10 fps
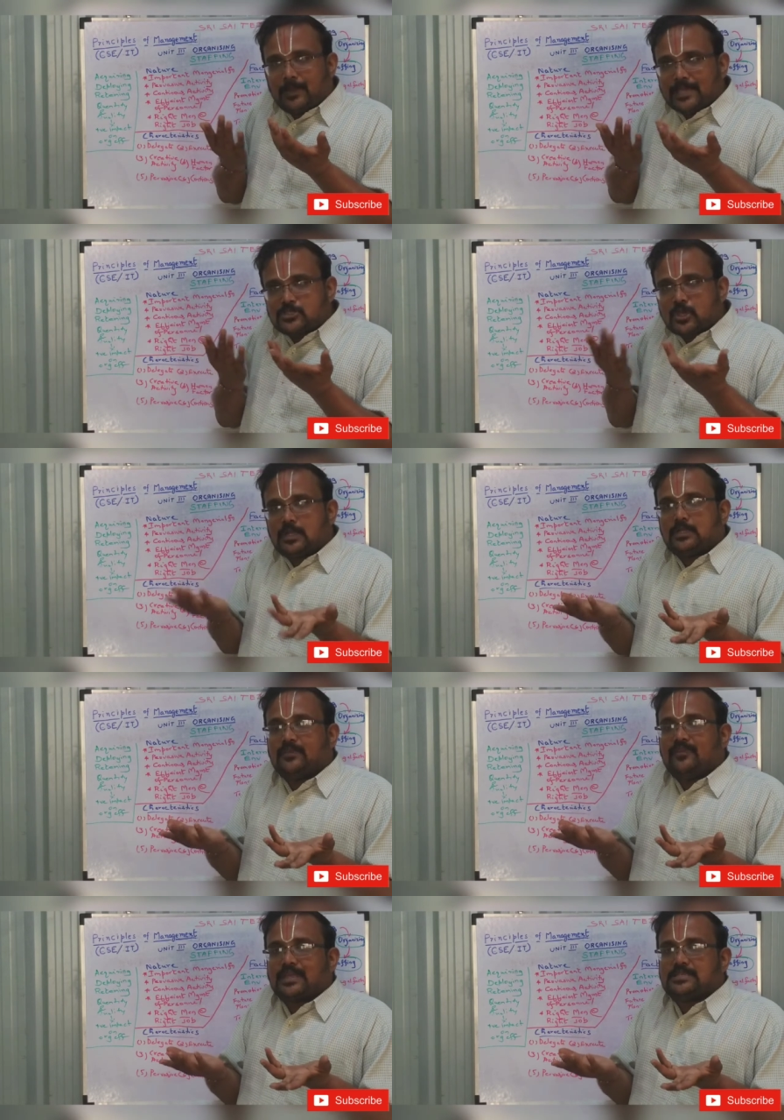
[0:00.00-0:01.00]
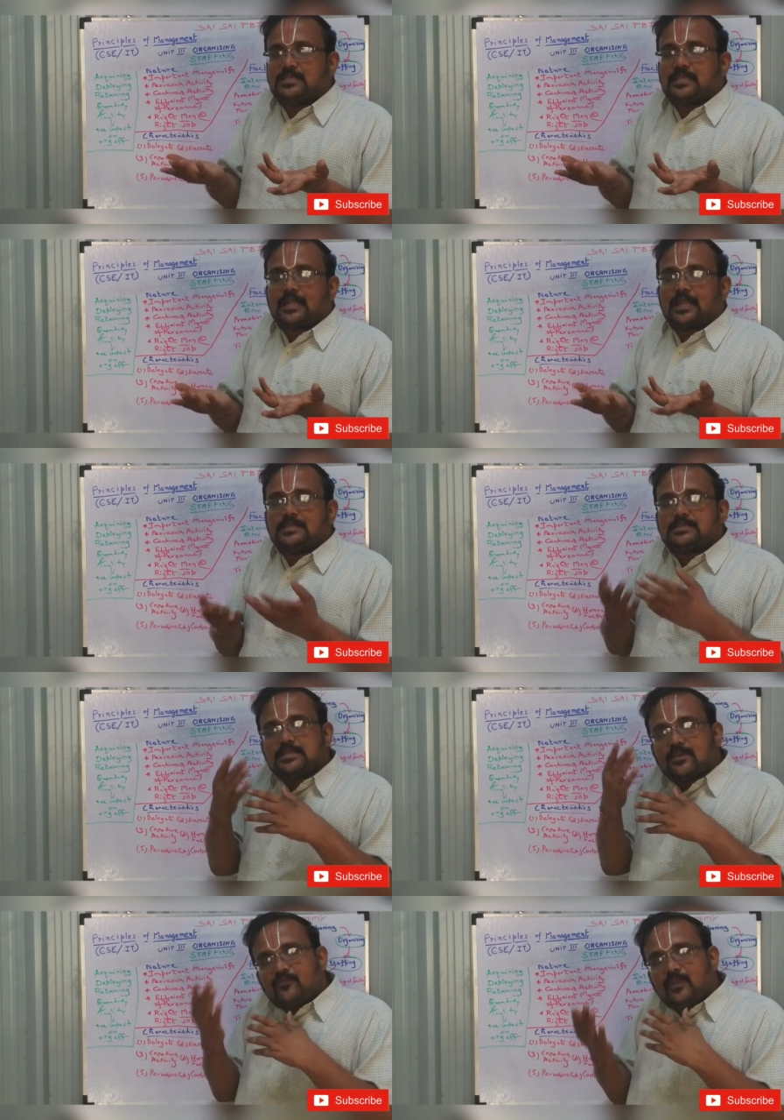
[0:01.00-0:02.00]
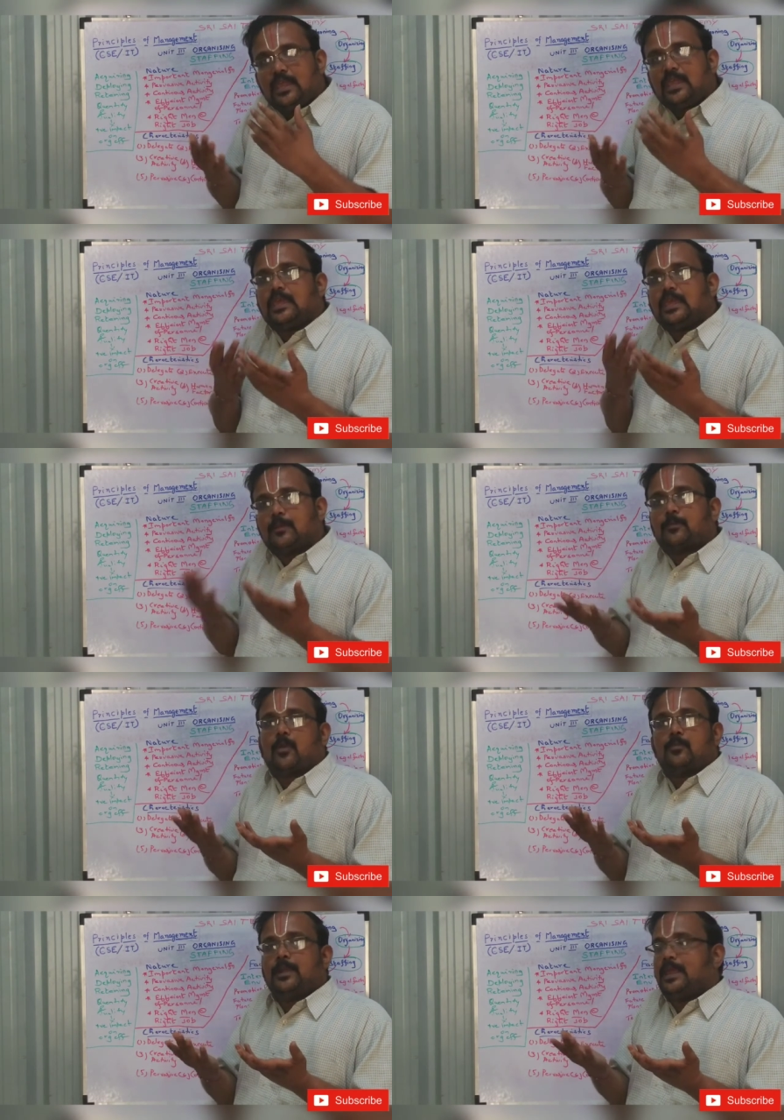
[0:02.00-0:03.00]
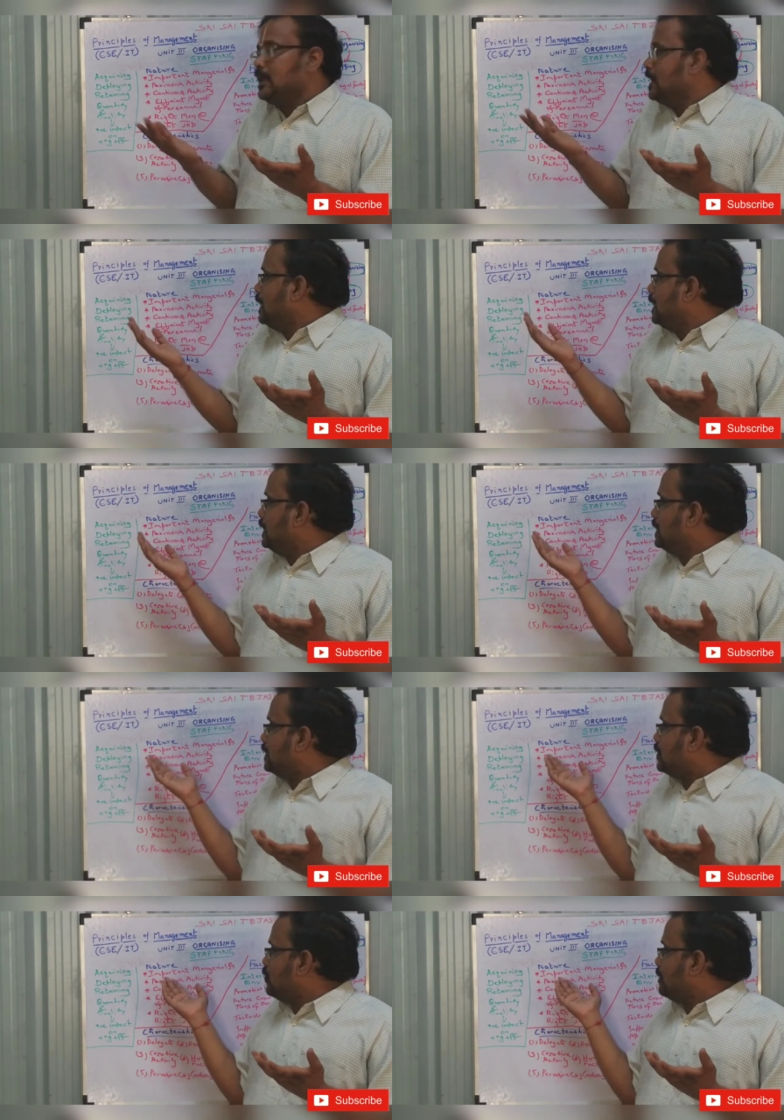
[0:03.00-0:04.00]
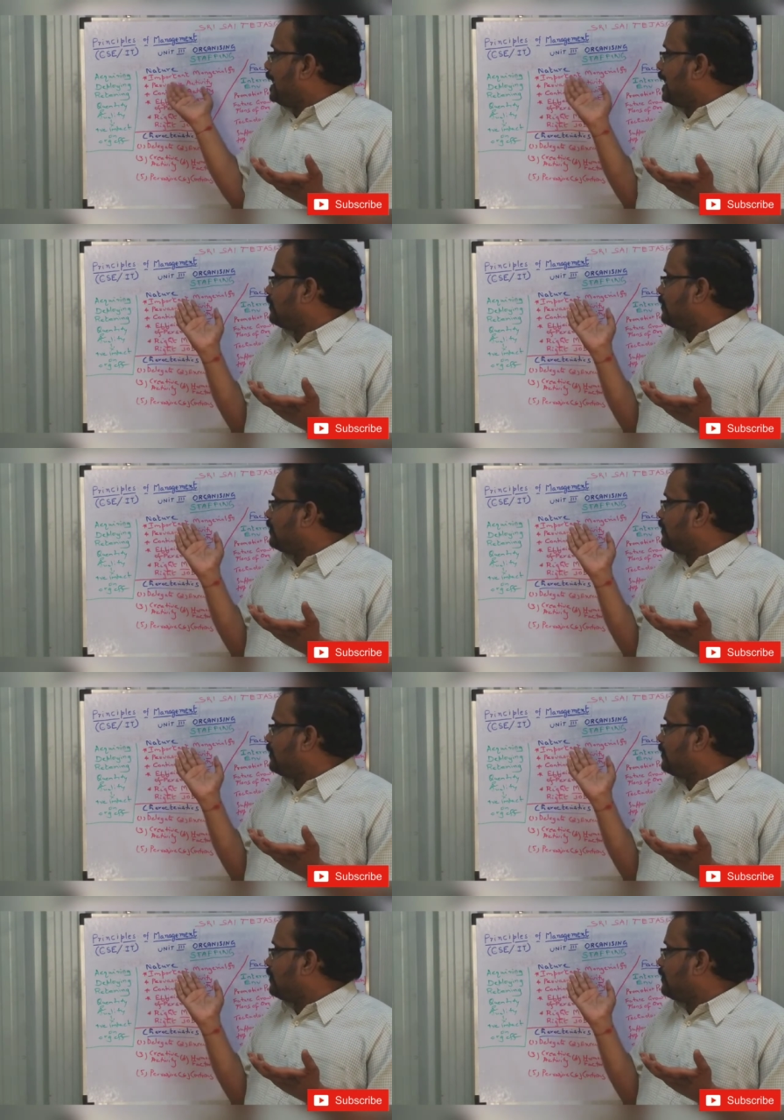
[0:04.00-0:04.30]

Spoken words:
based on the vacancies that arises every year probably you may